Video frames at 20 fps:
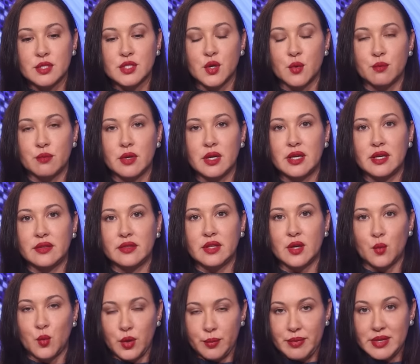so
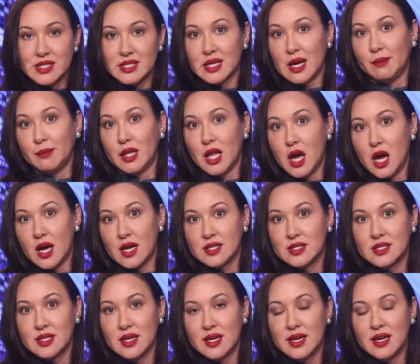there would be some
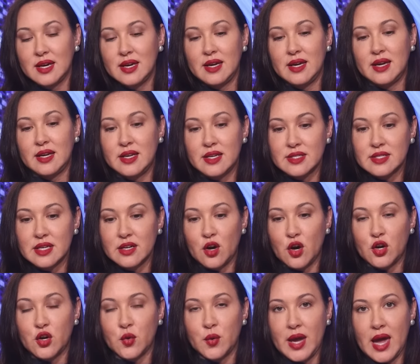laws in his
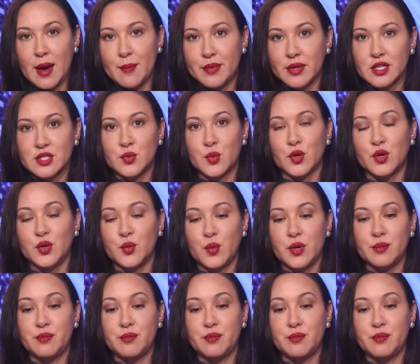anarcho capitalist world.